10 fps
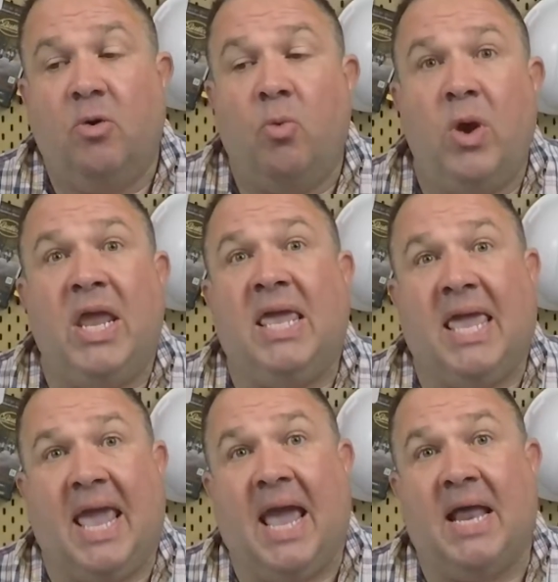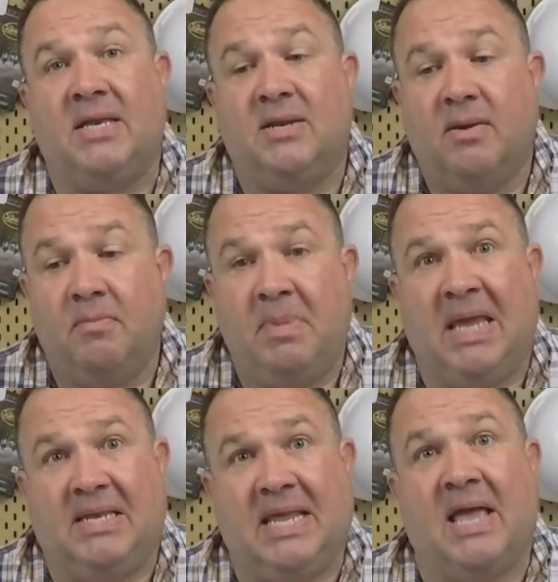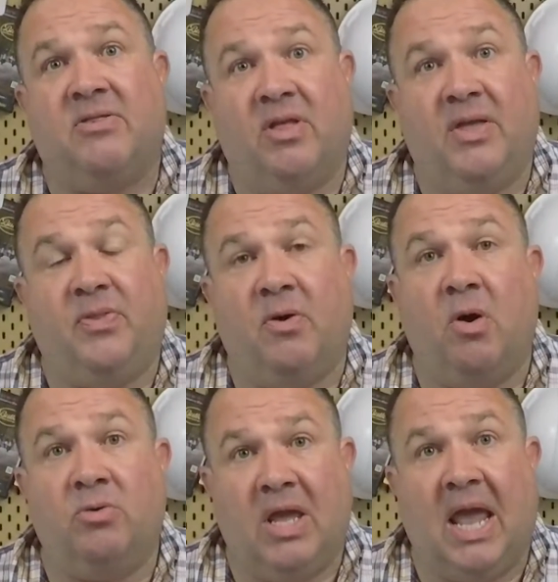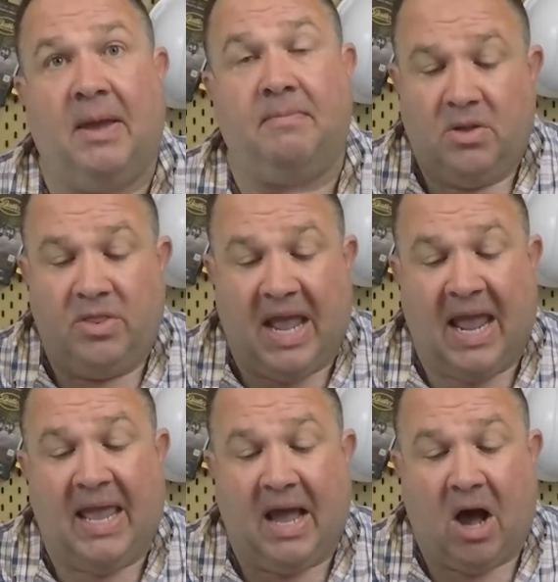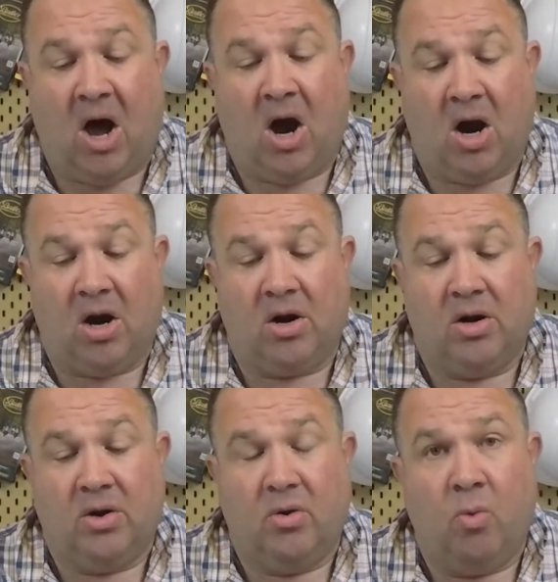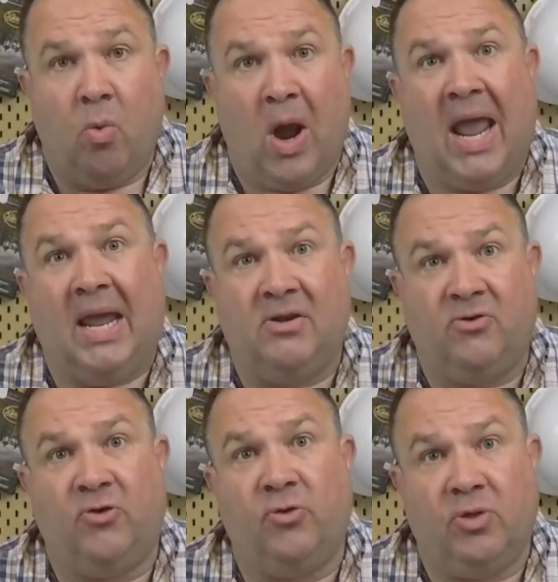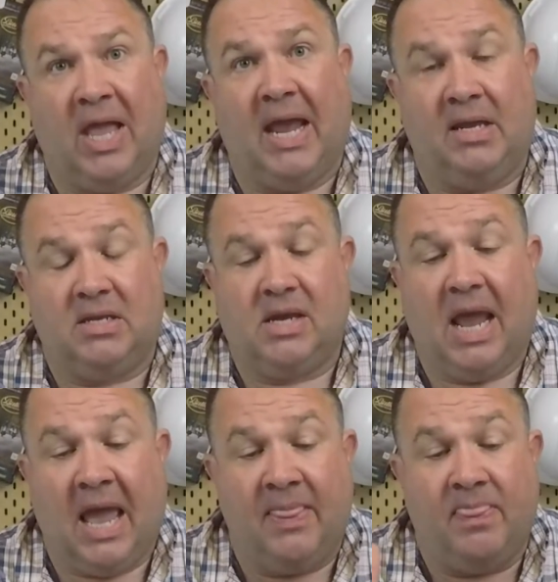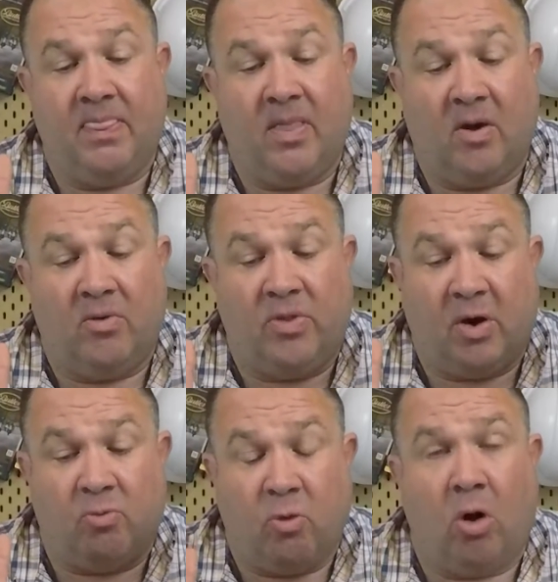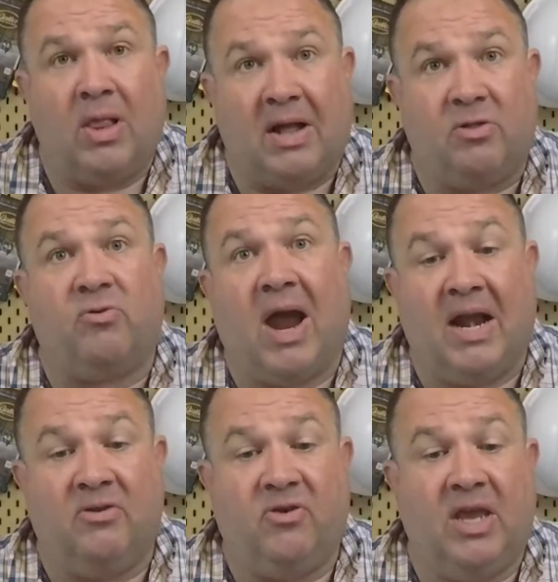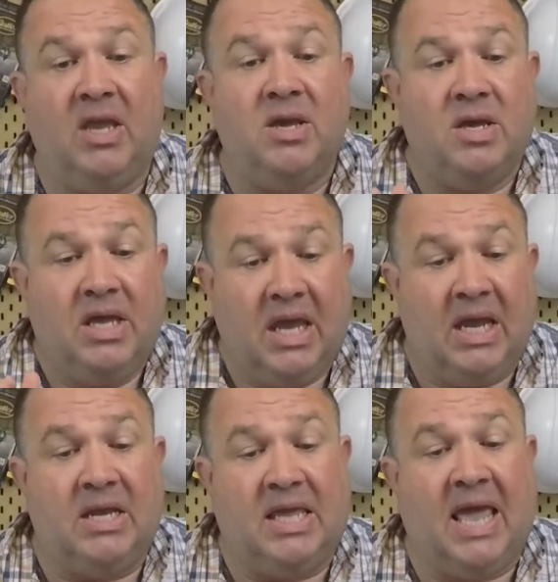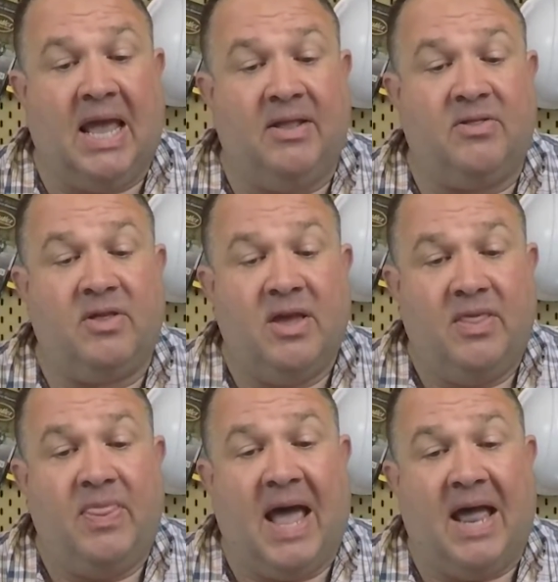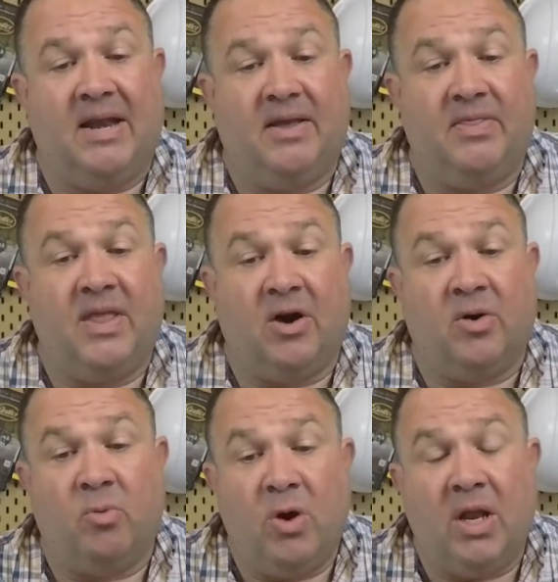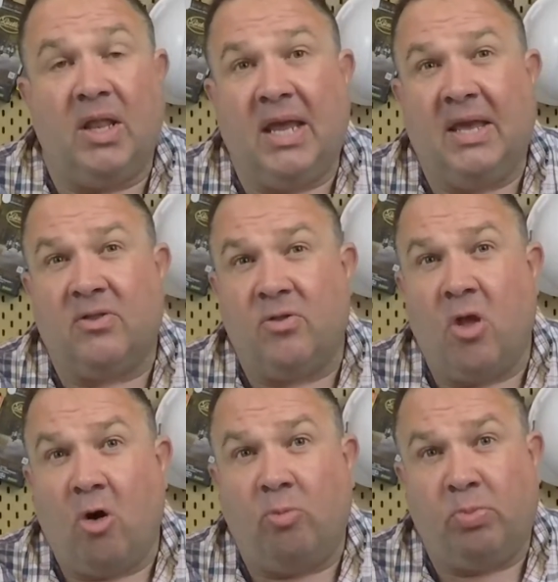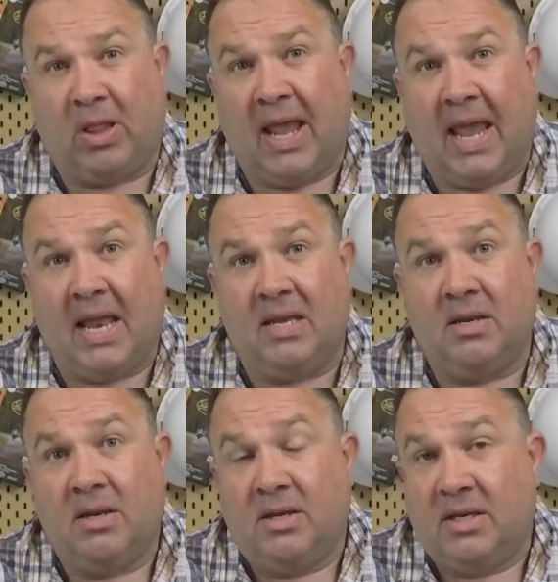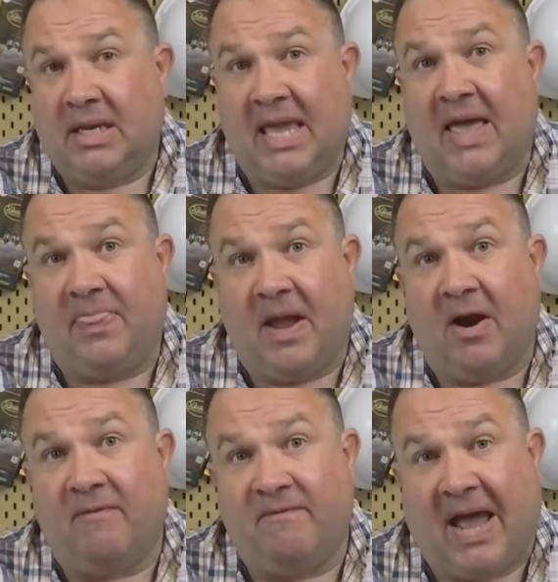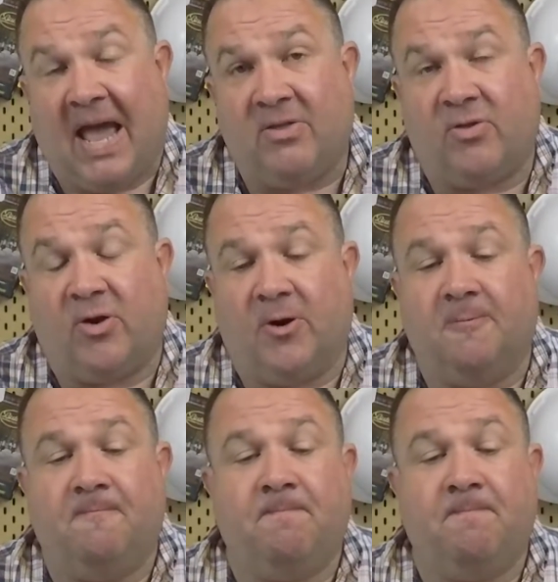We can't beat Tesla at their own game. They are way too late. And their rollout strategy indicates that there really is no plan to get there faster.